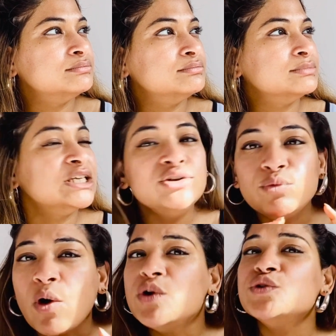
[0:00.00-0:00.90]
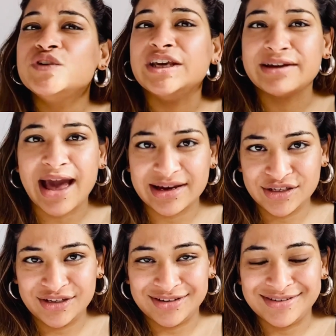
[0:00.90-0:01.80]
you want to take
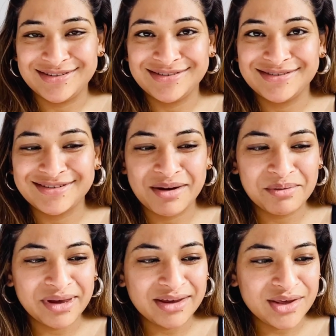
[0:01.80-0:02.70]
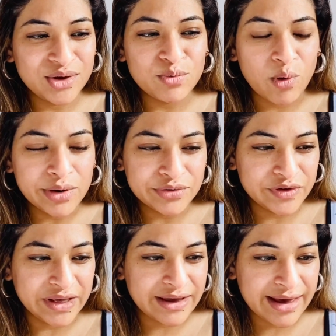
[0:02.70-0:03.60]
action. Okay, you want to
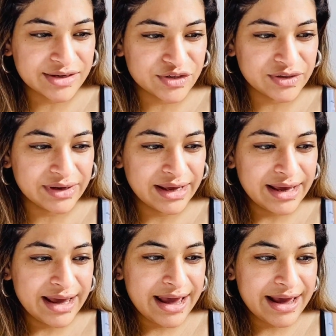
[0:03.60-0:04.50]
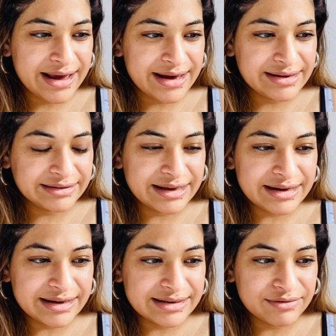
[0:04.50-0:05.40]
take action, and there
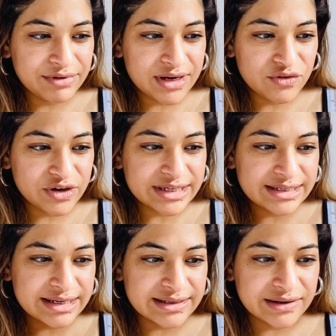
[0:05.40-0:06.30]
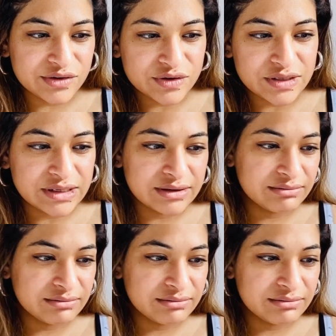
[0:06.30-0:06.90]
is a very restless energy